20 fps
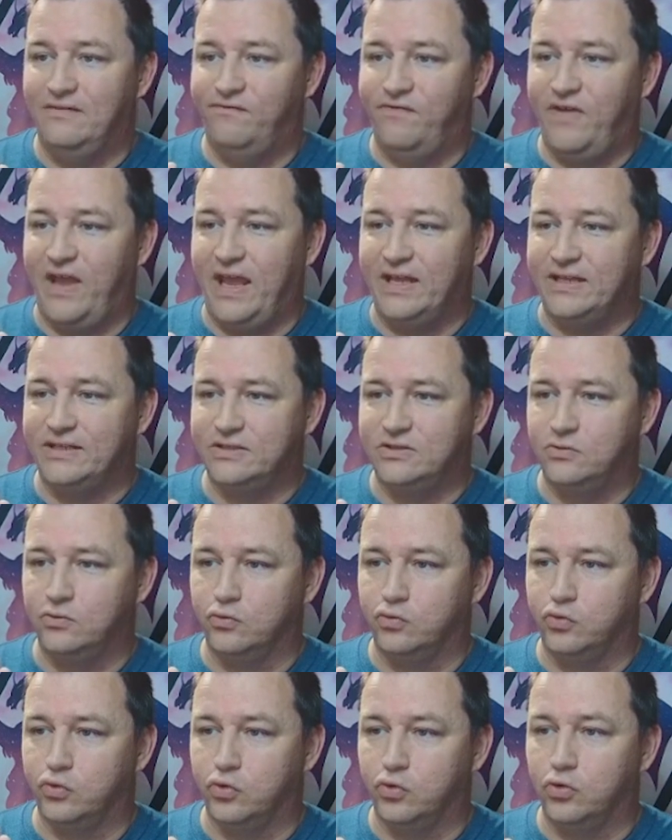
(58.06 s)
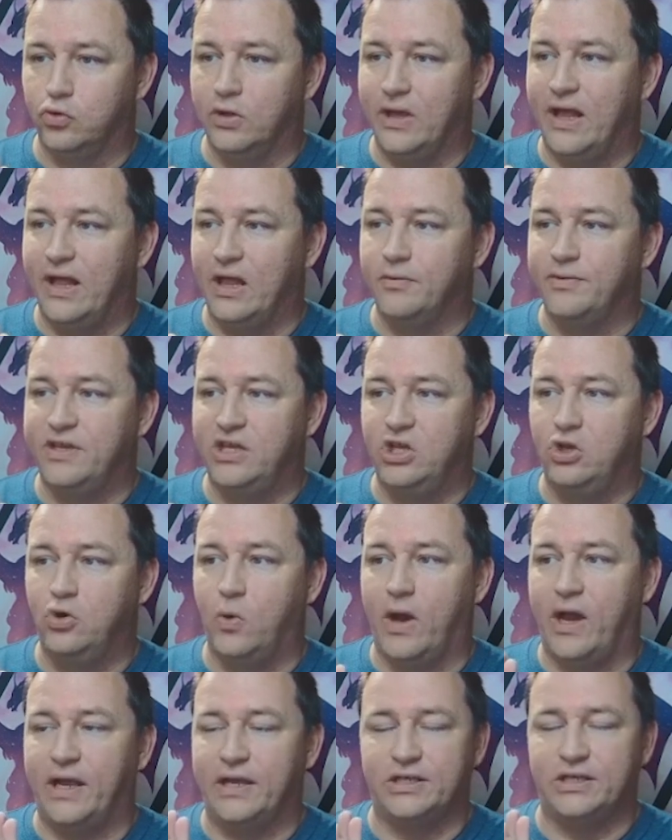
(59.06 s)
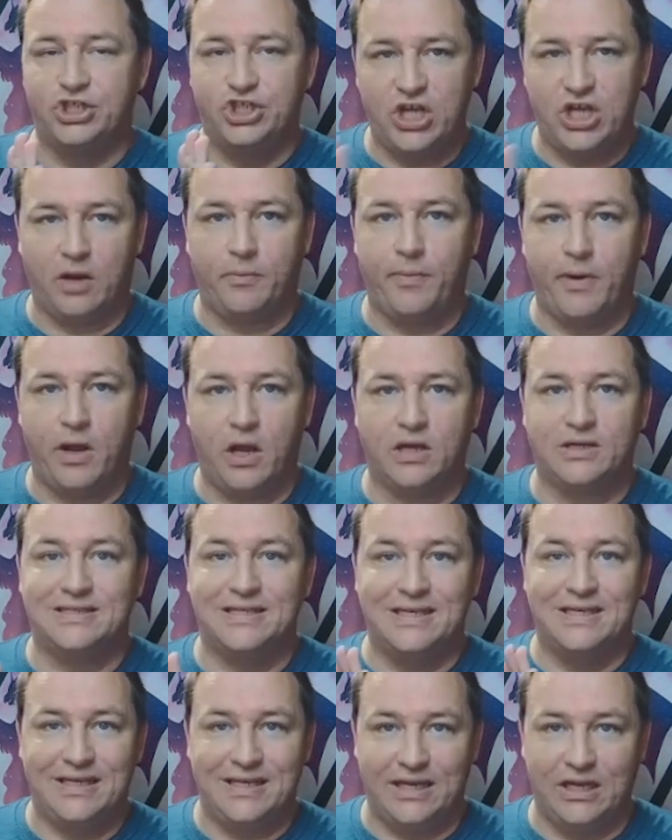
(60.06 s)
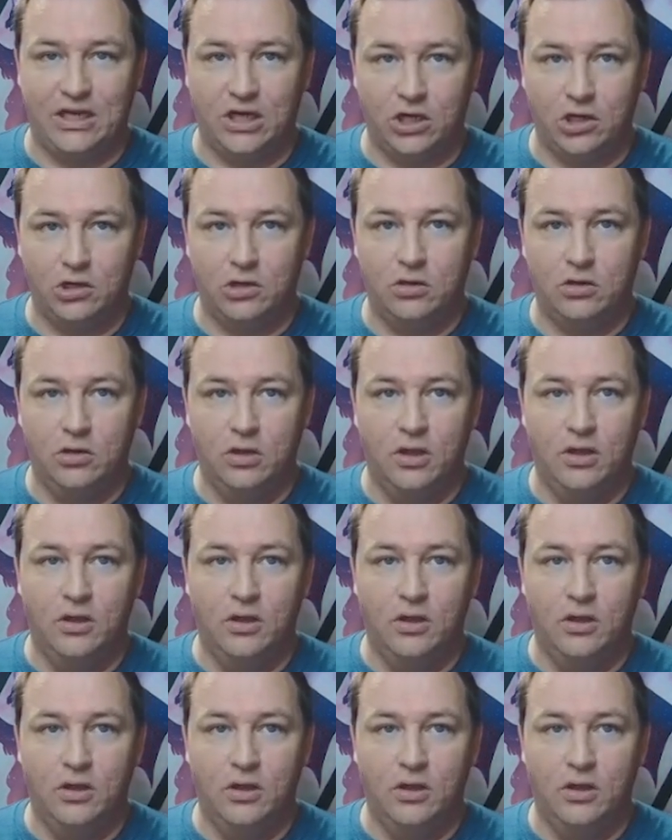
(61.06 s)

advanced rule element UI checkbox here.